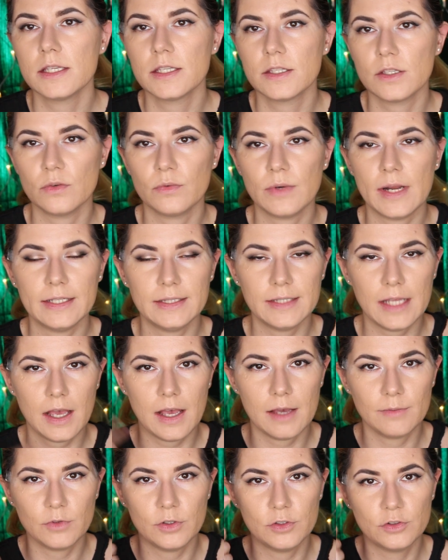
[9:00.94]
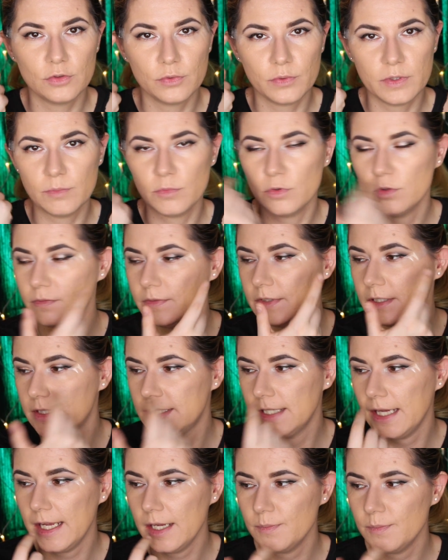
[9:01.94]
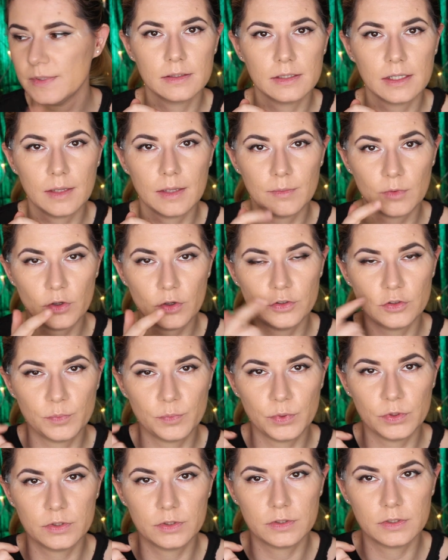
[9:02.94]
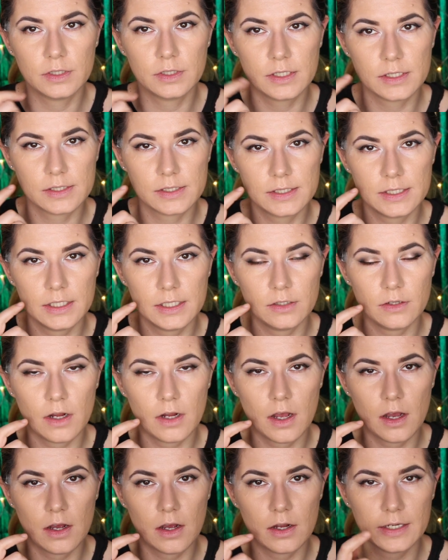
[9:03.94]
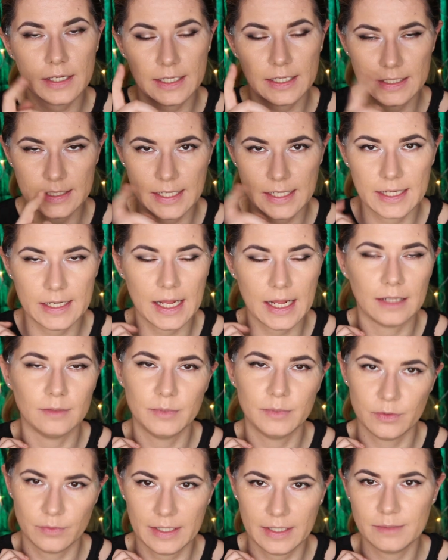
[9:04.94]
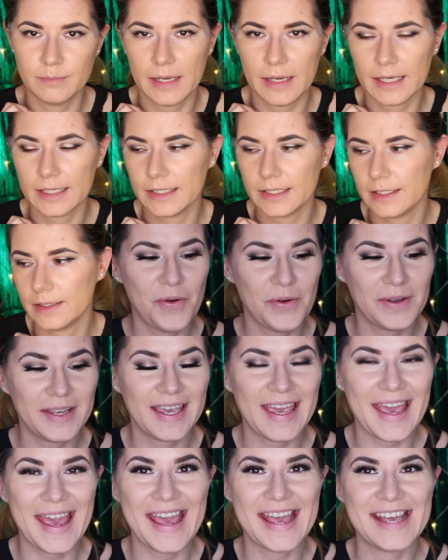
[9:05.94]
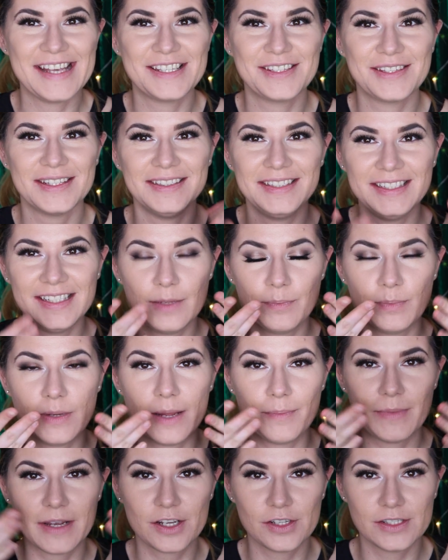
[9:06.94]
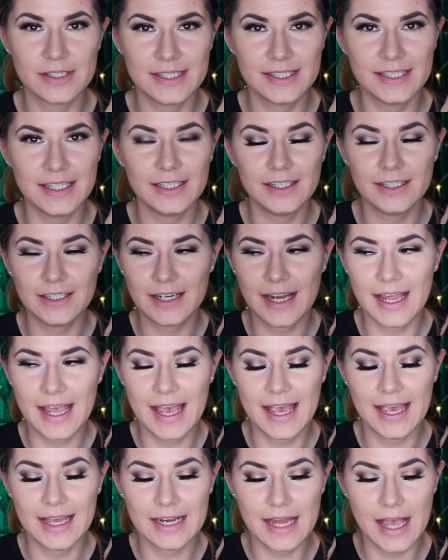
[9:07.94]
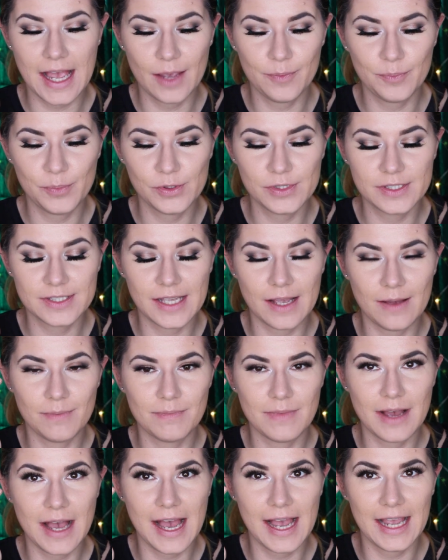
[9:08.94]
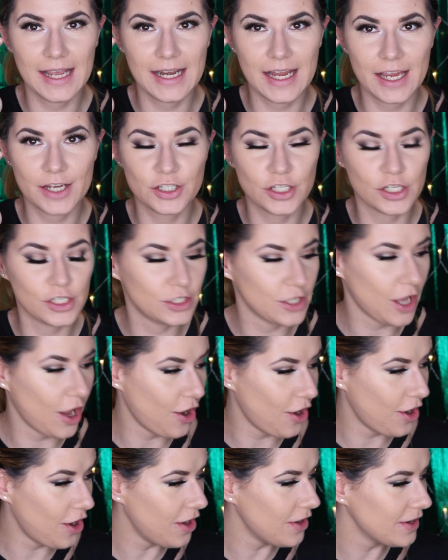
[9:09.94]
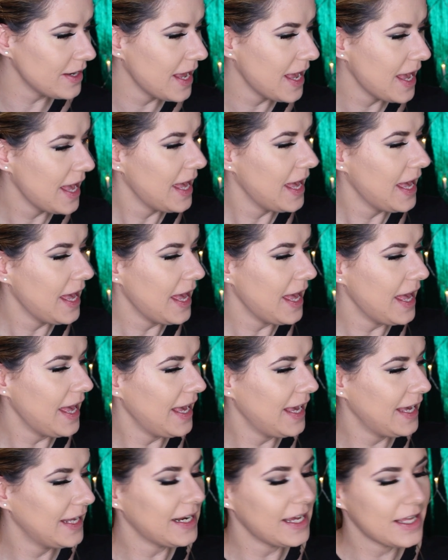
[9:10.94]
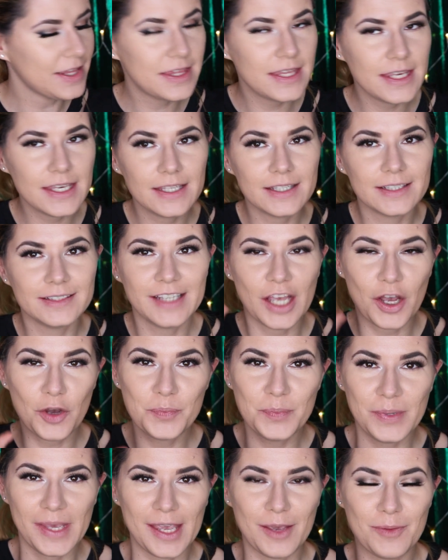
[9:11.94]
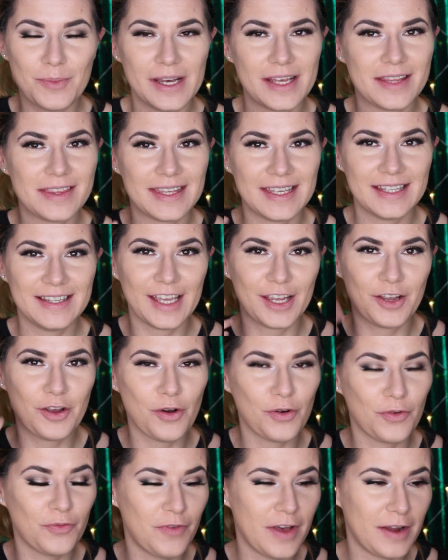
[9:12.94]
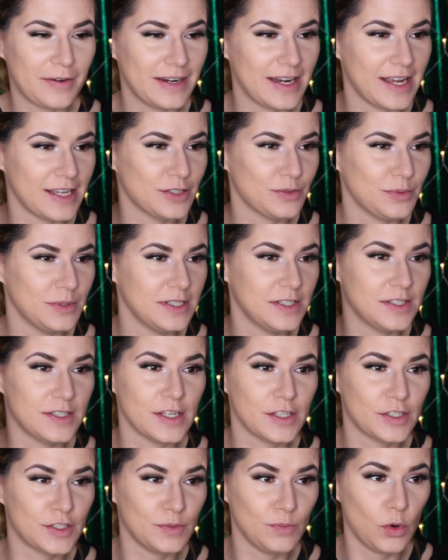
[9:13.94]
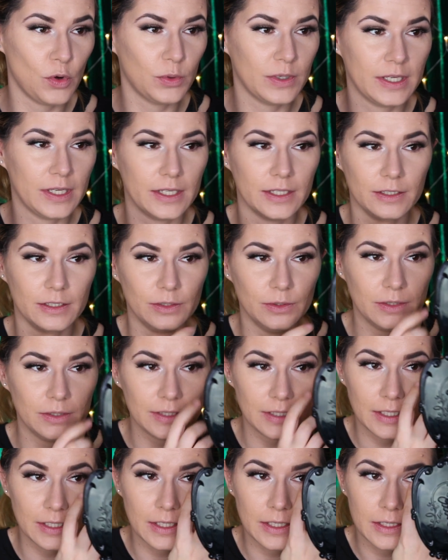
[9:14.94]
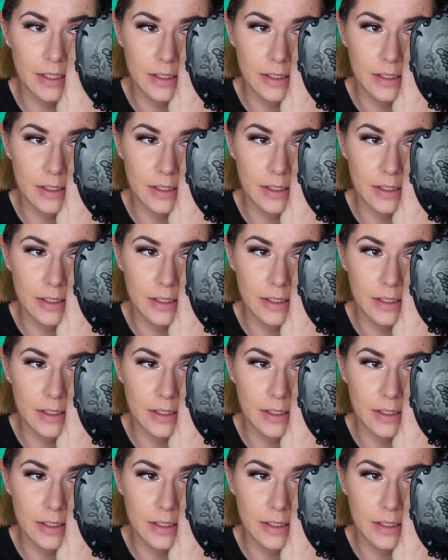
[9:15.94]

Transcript: So right now I'm going to remove the tape, I'm going to put the concealer on and then I'll be right back. Okay, so I did apply my concealer and I put some eyelashes on and I think they're big but I think they go very nice with this smoky look.